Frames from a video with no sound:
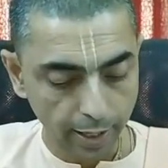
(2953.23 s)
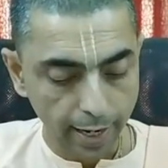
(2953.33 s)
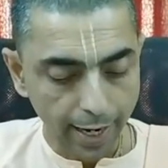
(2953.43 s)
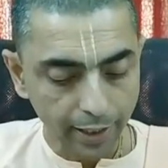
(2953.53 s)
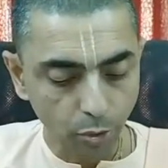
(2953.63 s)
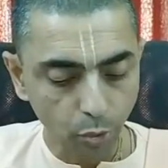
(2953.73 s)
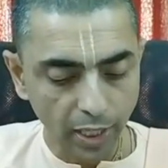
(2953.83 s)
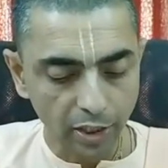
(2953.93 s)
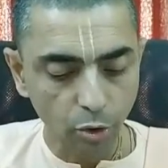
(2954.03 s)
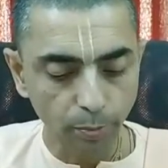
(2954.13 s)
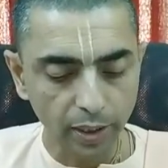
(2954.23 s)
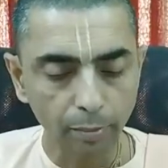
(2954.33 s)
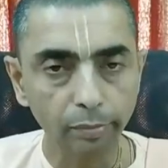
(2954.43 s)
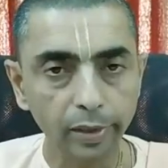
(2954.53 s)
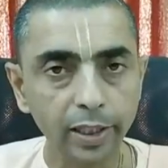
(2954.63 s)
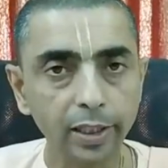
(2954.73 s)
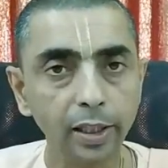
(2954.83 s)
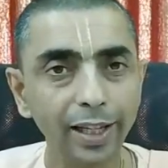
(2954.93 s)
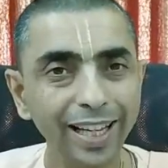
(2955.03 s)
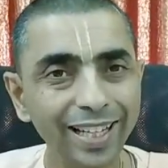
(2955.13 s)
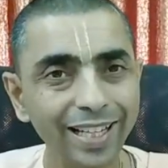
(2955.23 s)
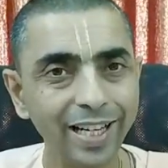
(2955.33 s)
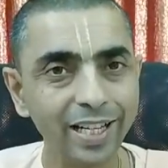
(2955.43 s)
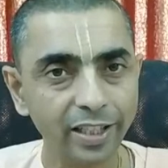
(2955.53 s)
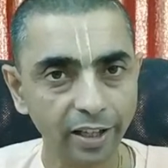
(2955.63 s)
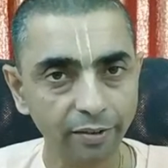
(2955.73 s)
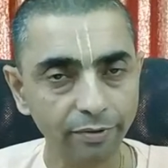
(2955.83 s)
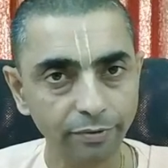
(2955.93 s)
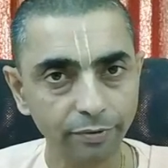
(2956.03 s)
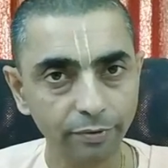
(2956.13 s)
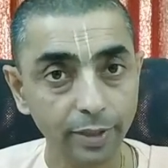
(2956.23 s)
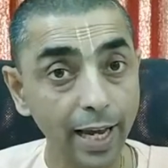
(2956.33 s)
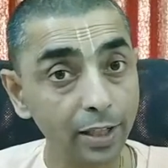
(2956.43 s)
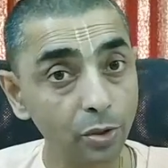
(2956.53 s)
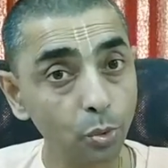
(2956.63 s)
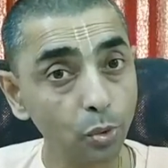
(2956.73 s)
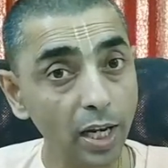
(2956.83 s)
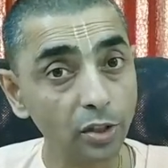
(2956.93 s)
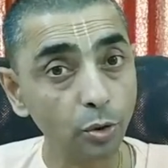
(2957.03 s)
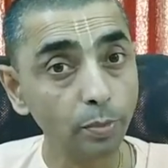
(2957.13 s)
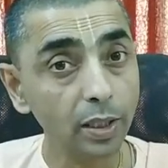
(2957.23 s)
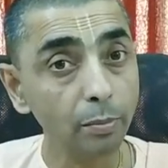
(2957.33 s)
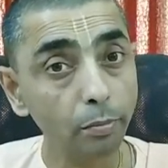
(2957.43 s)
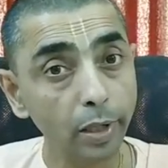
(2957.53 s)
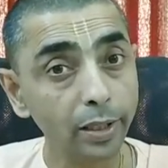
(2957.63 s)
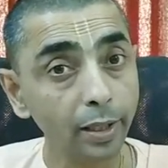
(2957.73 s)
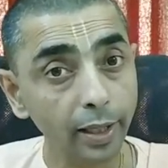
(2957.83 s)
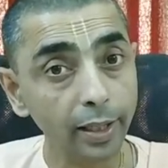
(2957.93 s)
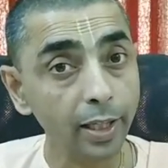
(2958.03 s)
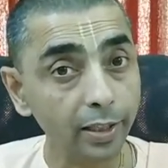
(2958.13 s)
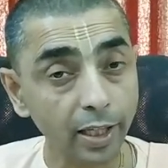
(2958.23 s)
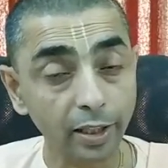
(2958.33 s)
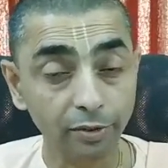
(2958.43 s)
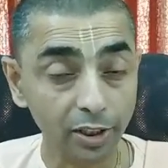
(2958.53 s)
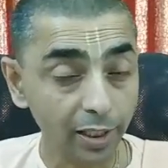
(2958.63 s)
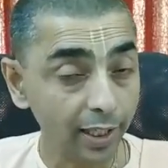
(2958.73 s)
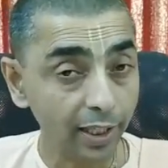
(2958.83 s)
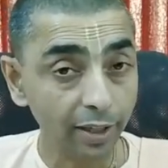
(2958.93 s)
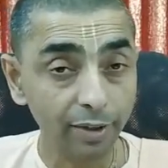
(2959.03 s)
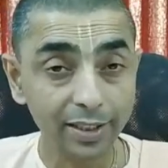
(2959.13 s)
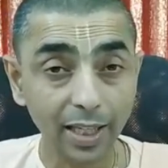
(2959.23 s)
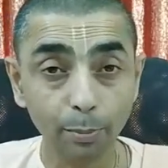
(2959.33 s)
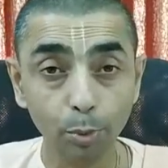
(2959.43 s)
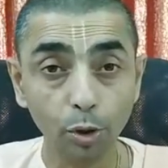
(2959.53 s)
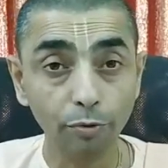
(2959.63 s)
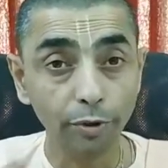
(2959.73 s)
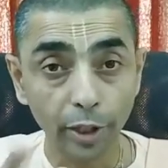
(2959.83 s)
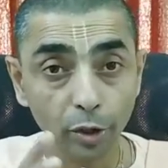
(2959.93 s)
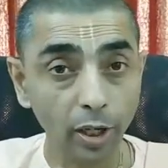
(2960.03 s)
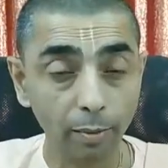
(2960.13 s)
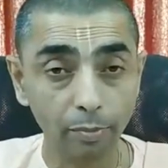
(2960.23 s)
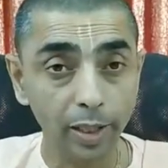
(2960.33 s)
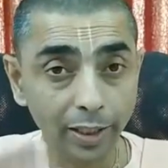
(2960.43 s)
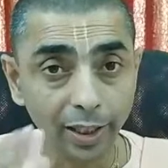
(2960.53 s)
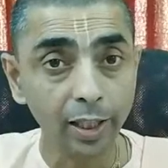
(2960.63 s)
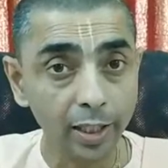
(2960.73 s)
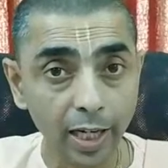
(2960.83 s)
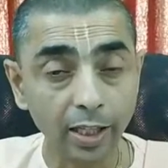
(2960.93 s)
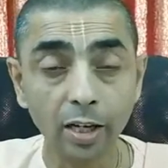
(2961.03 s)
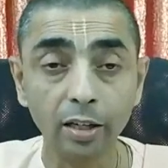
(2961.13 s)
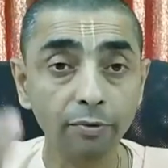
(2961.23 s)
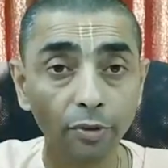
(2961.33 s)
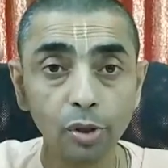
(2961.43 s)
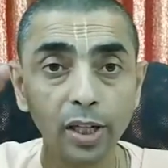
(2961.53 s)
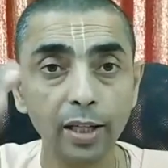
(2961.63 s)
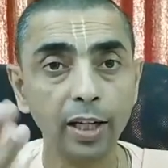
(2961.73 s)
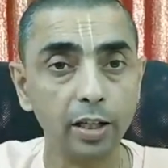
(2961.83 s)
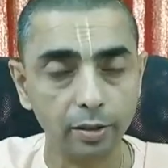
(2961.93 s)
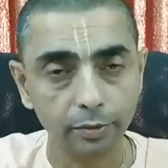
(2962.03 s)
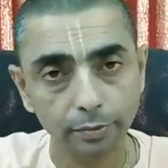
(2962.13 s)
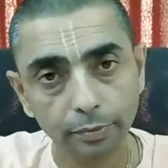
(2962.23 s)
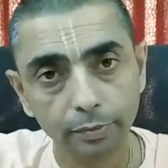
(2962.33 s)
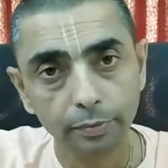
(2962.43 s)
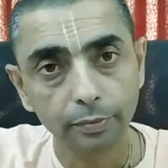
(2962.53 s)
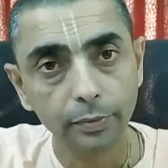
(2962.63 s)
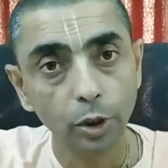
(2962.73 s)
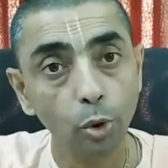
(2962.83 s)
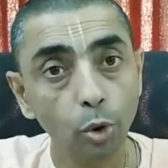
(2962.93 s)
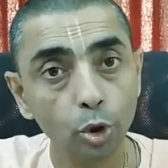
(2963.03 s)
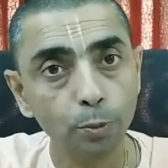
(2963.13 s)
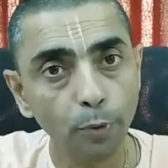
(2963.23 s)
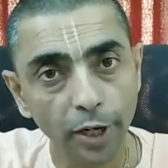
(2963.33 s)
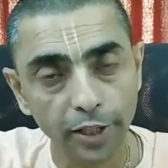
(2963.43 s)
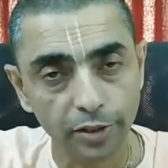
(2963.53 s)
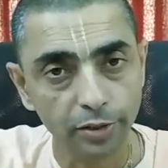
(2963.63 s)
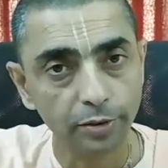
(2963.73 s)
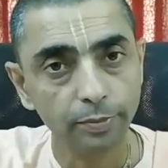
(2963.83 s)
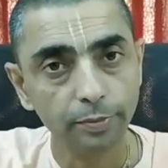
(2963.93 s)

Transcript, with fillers: As soon as you become little inattentive, as soon as you become little inattentive, just like I gave example of video game, little inattentive, you will get hit. You lose points.